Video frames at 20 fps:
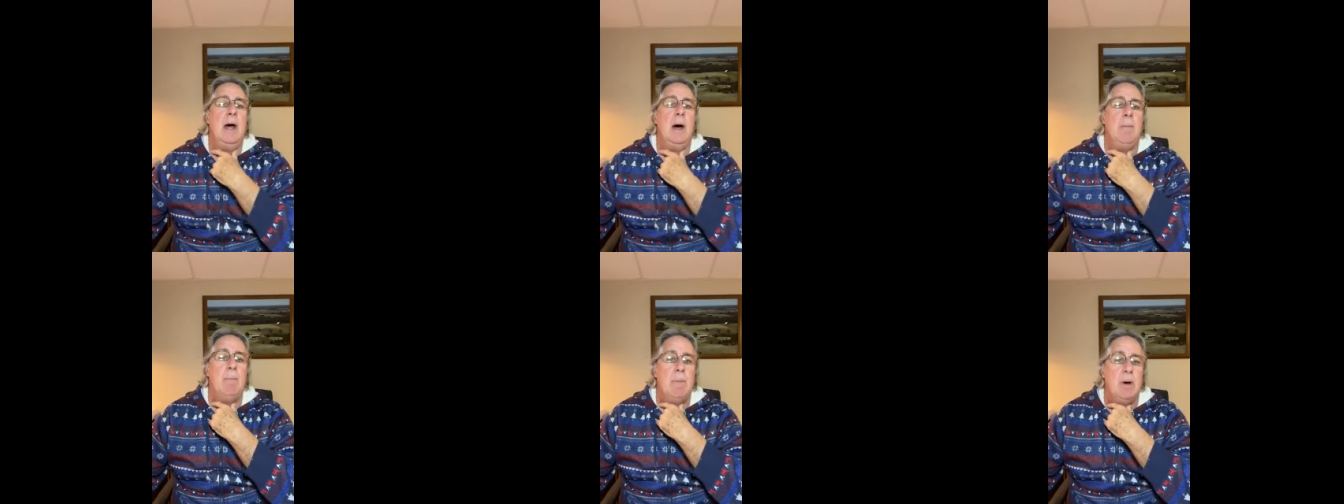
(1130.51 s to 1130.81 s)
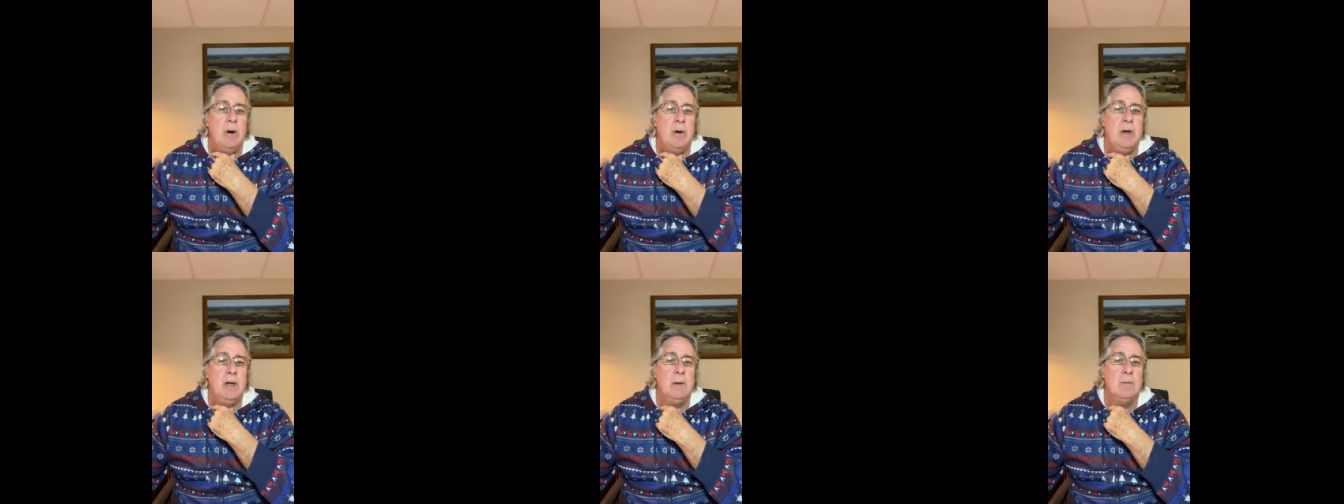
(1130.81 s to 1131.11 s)

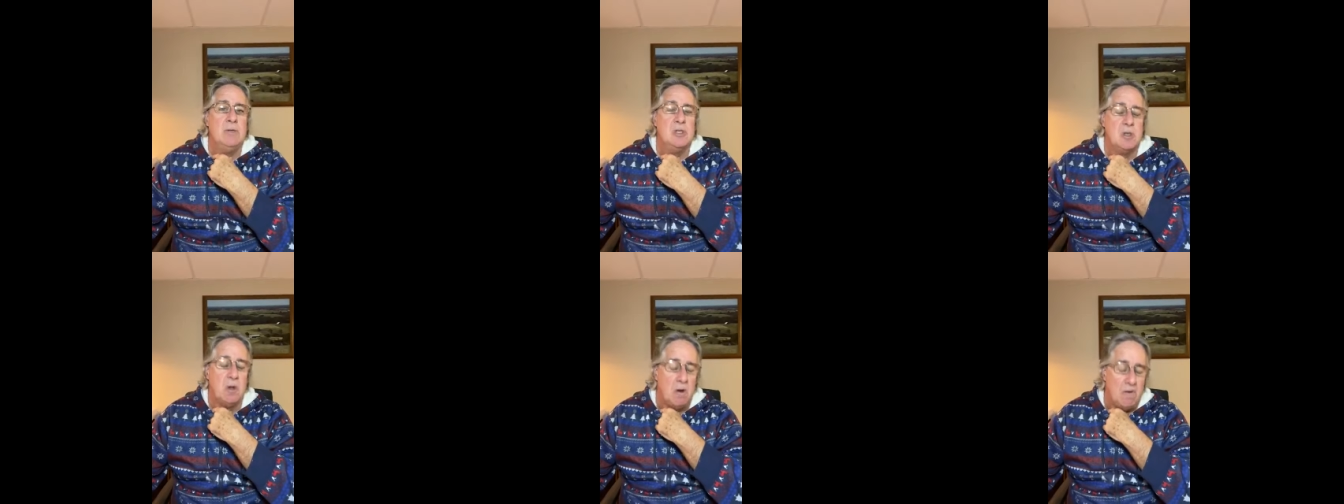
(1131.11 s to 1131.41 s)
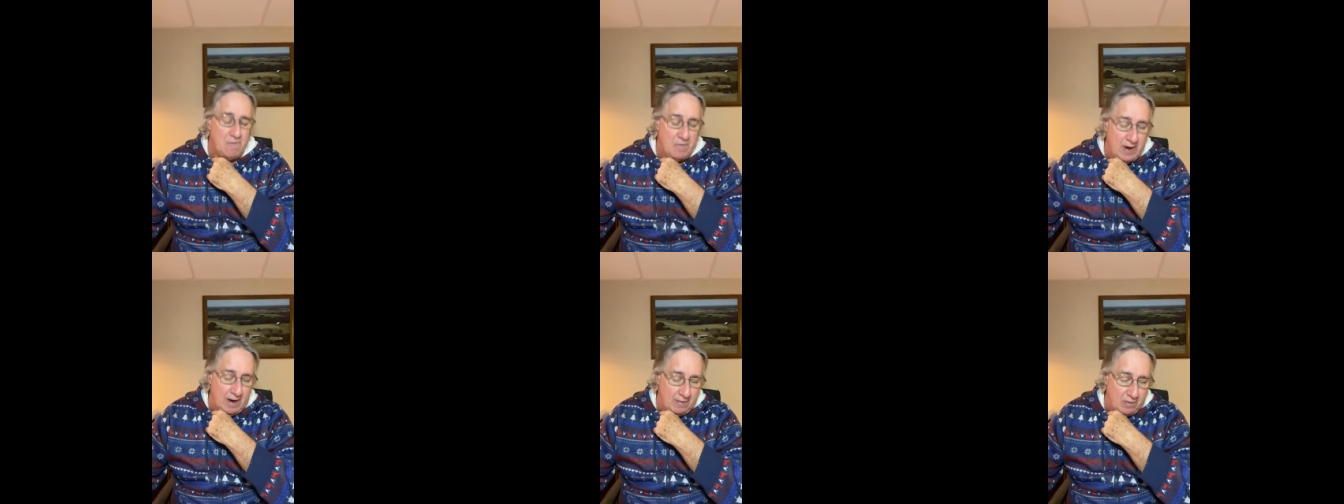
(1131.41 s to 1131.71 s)
ammonium
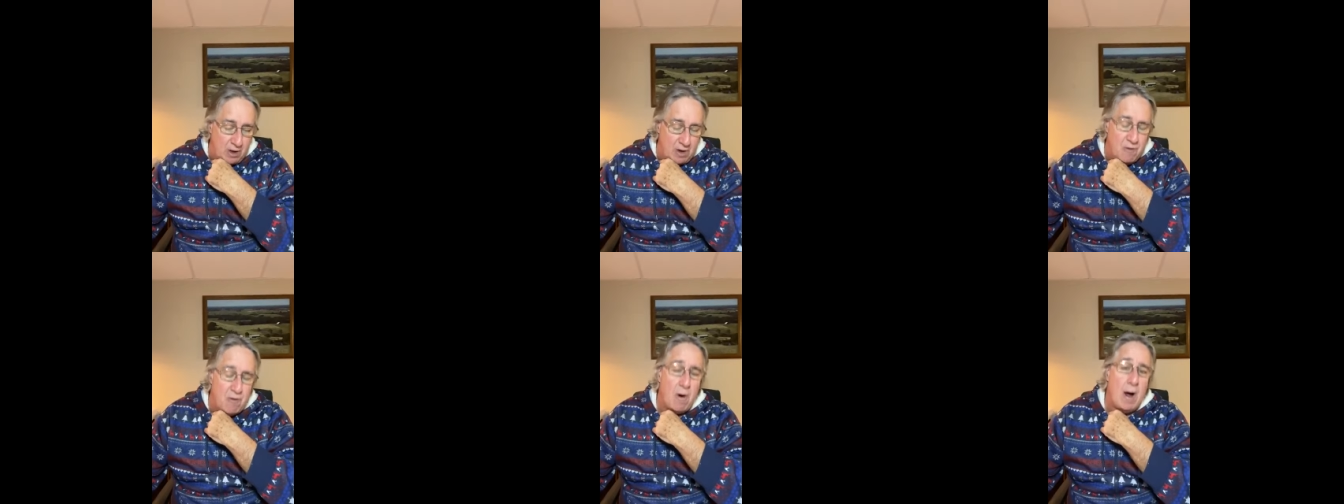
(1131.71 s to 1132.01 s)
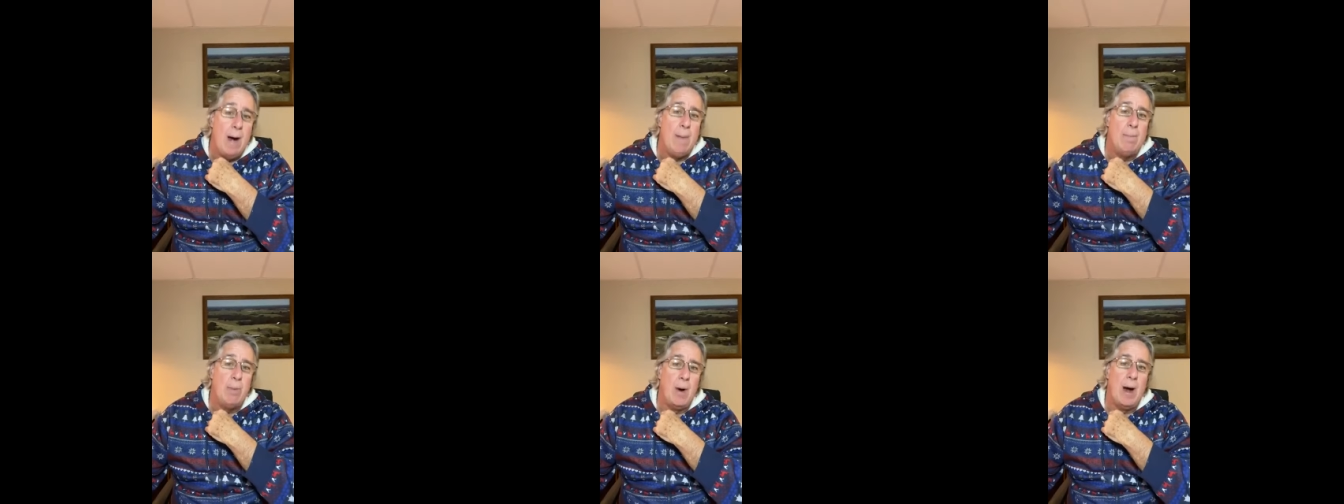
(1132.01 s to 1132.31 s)
sulfate, the
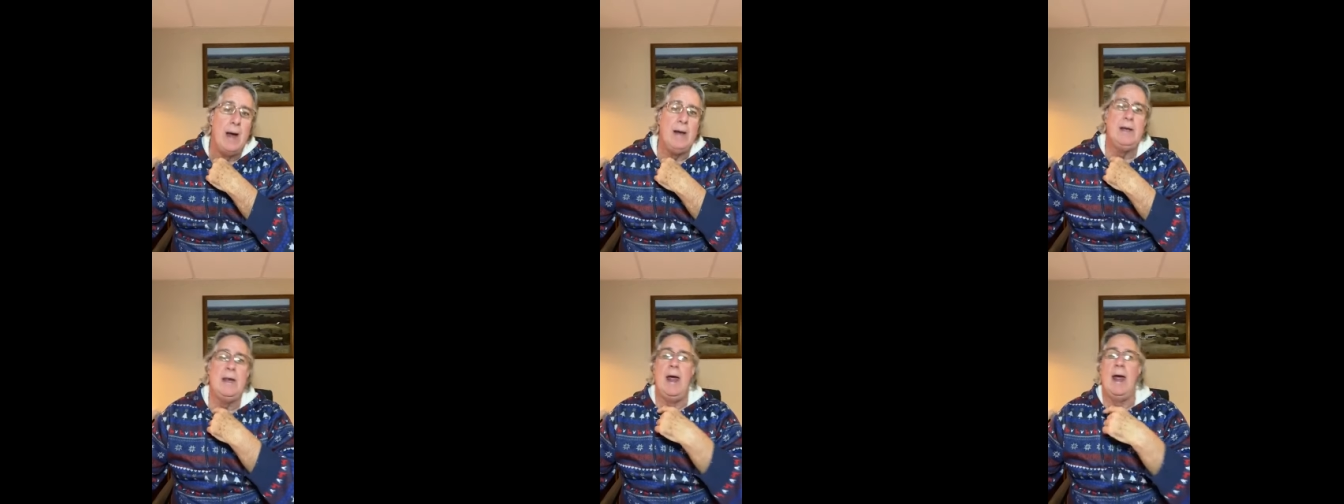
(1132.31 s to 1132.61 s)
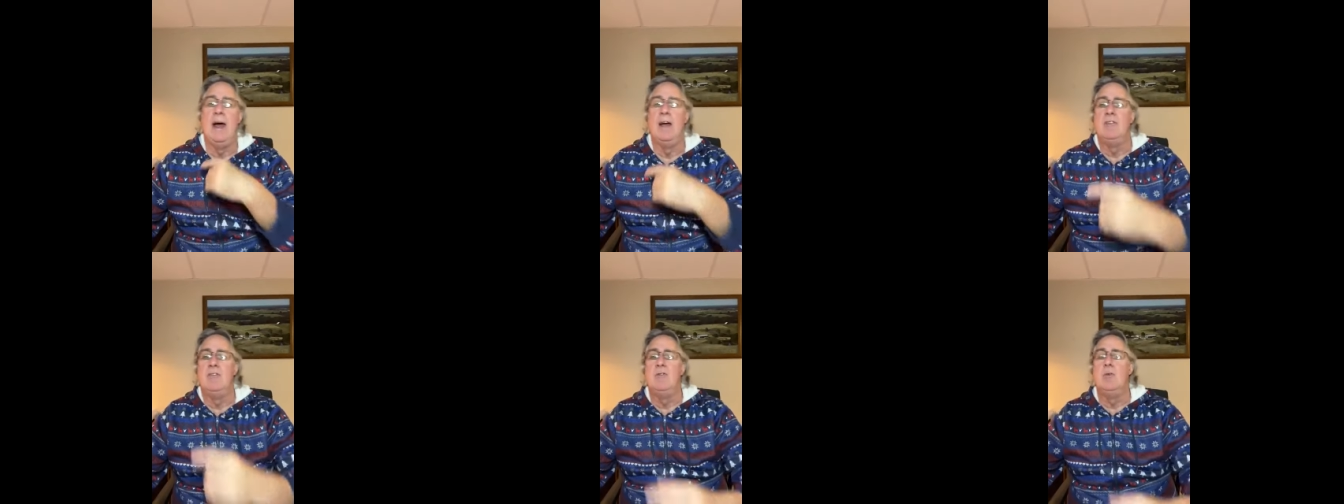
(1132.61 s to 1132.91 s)
dry
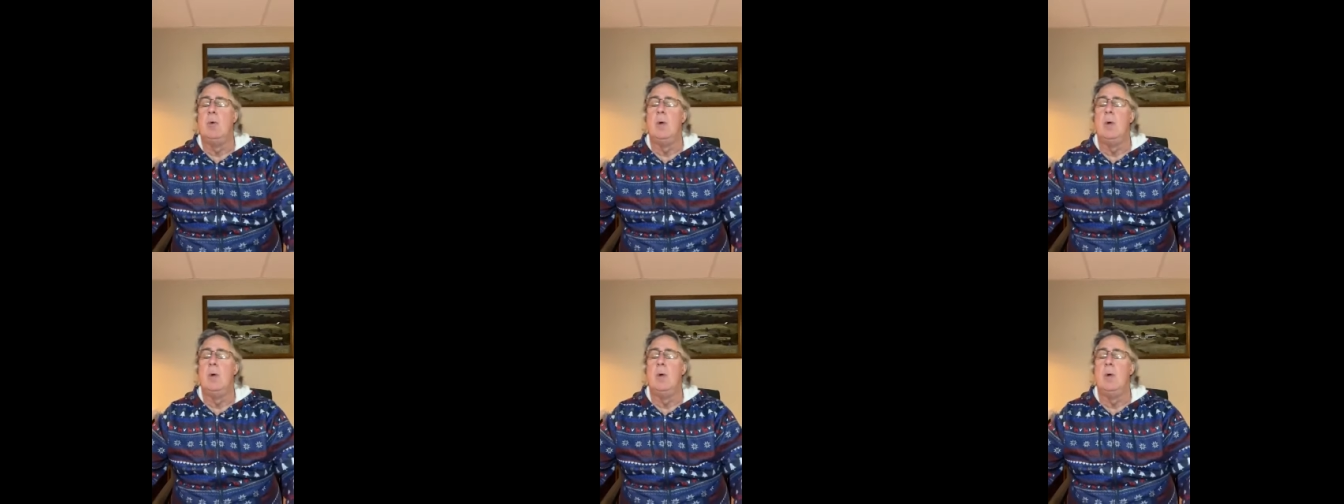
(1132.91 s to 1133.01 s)
broadcast